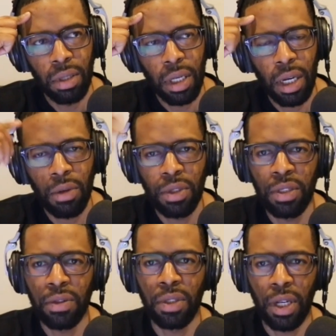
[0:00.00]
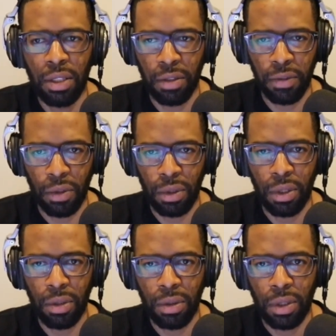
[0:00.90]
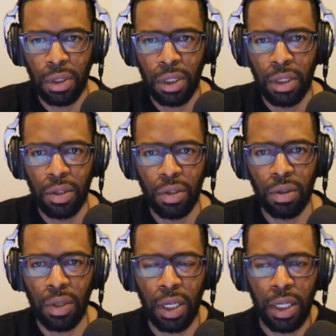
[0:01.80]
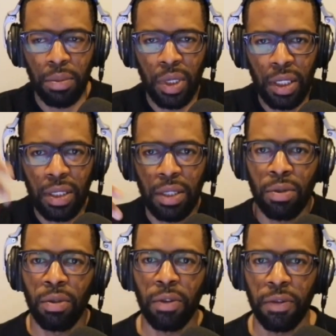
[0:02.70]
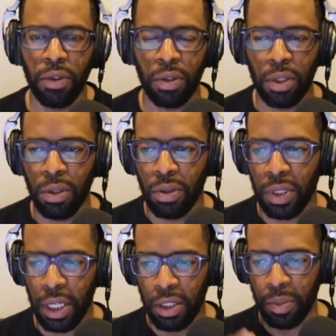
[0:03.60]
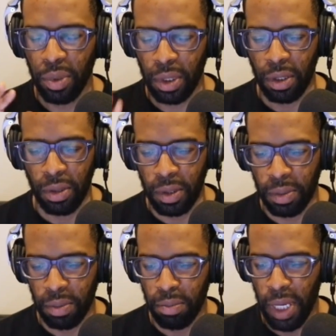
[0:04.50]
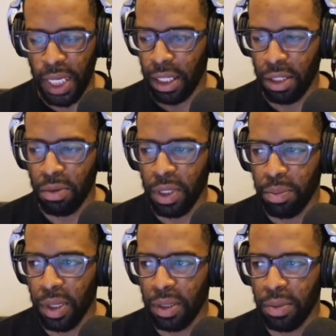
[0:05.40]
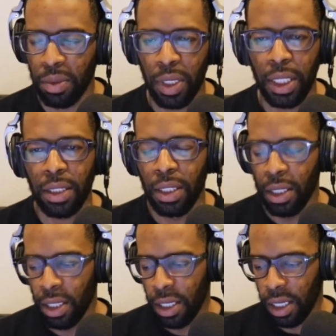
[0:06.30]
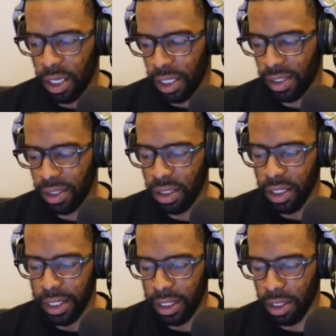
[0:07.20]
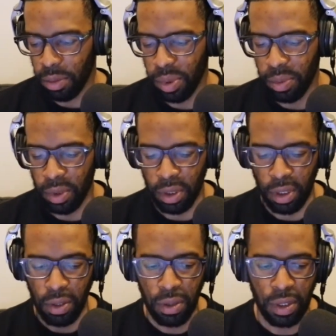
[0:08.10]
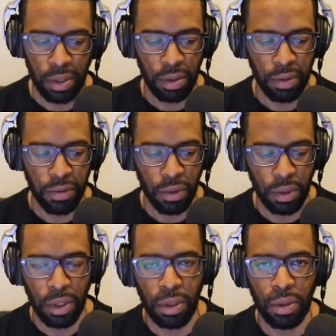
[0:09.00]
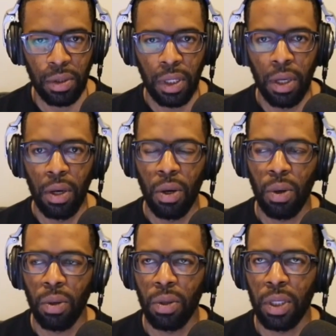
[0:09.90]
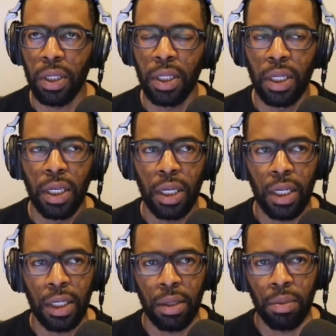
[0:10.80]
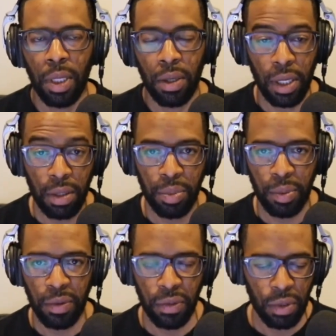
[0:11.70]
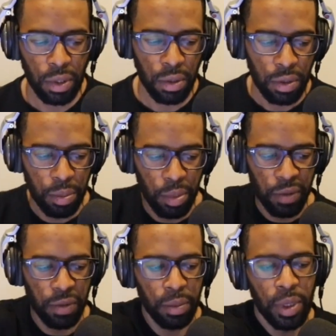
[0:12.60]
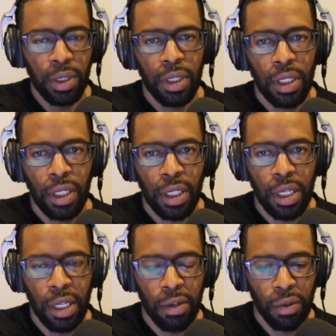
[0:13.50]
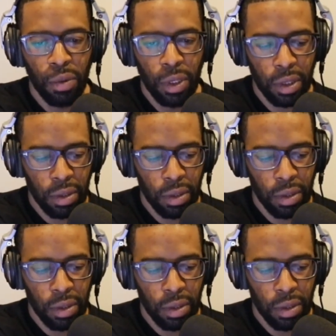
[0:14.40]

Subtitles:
I was never taught to fold clothes. So because I don't know to fold clothes, I just put the clothes back any way possible. And I see like how people in the clothing store fold clothes, or how other people fold clothes. But for me, it never worked.